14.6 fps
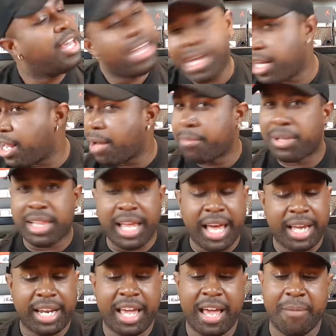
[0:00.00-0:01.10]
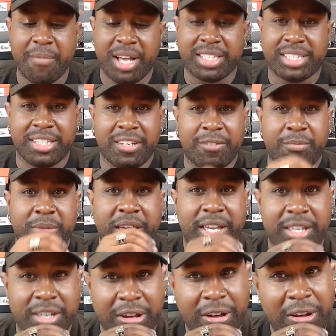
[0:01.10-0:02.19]
and I'm glad to have my stuff
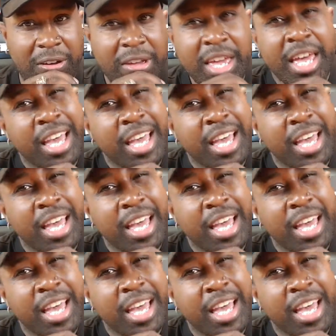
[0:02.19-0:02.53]
back, y'all.